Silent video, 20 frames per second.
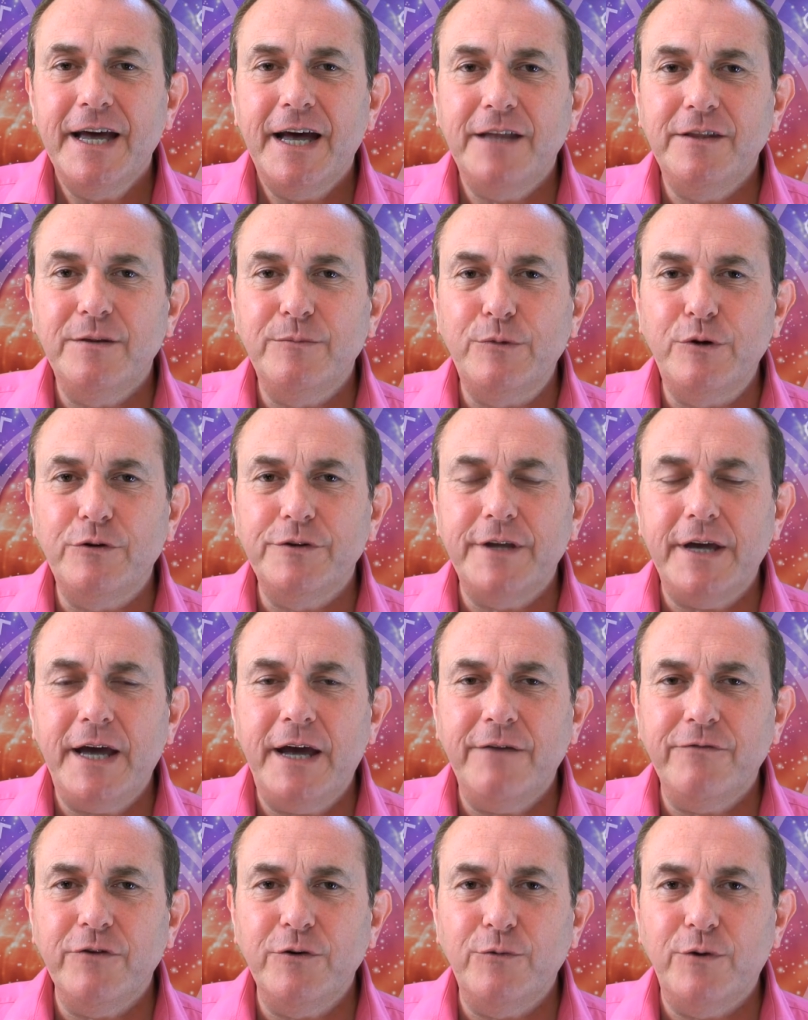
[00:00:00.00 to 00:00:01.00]
And the more that
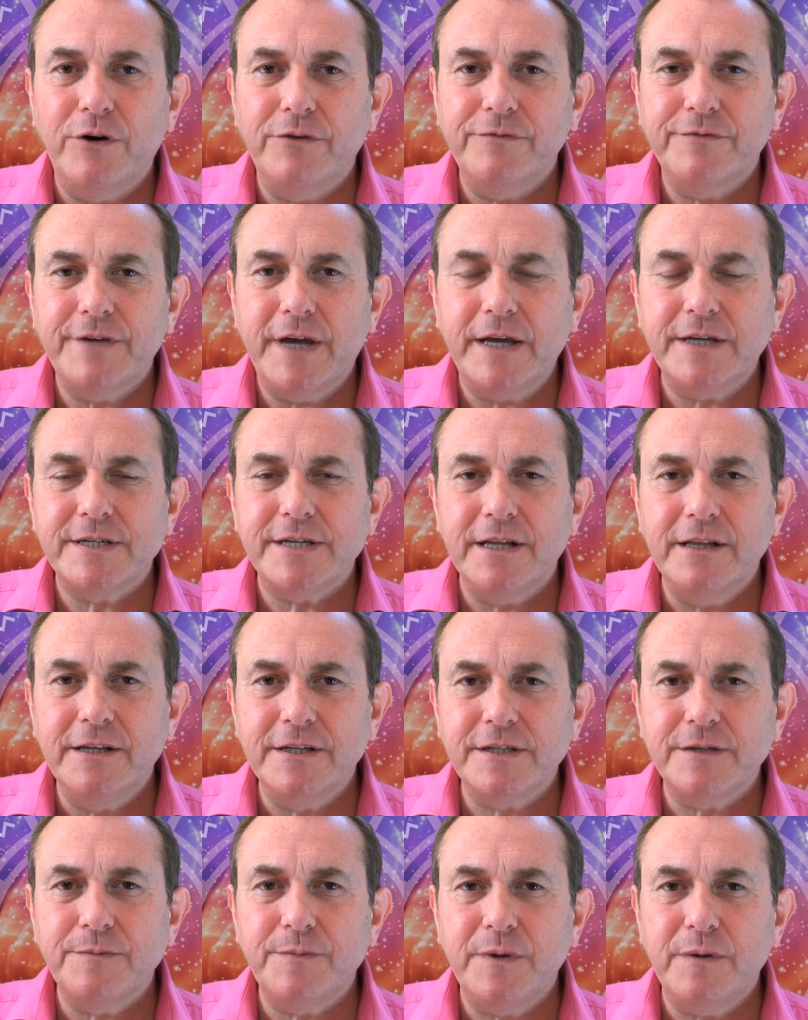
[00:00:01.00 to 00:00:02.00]
everyone takes a
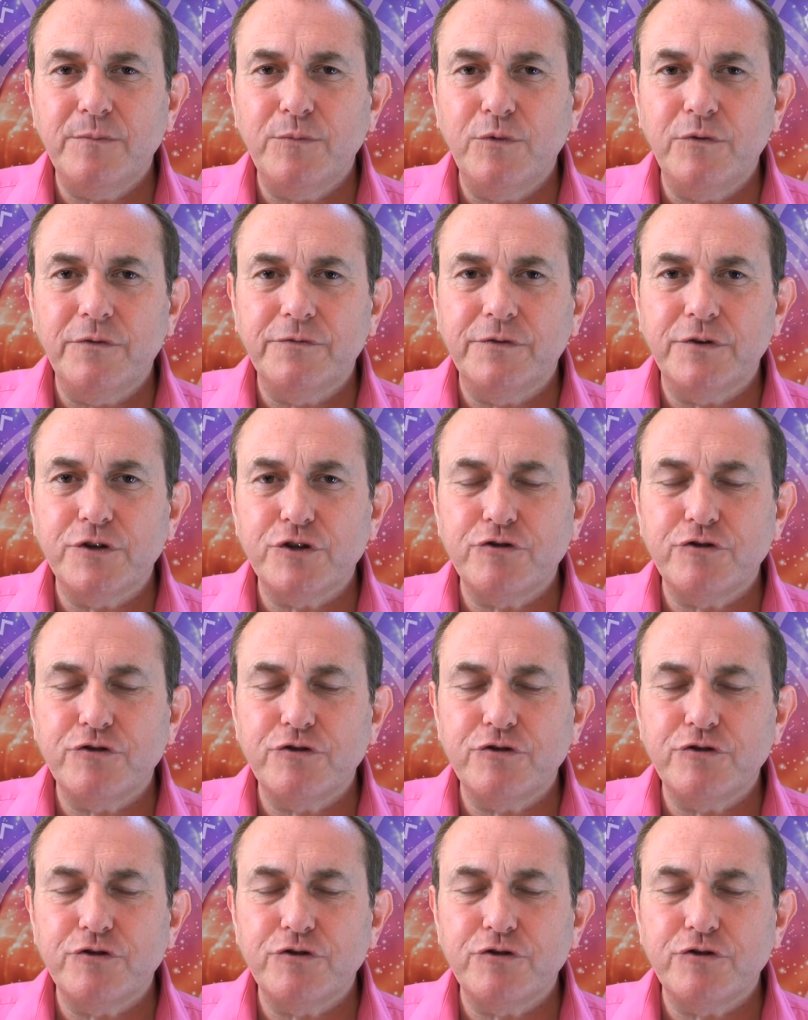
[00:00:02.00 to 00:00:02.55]
little bit more of the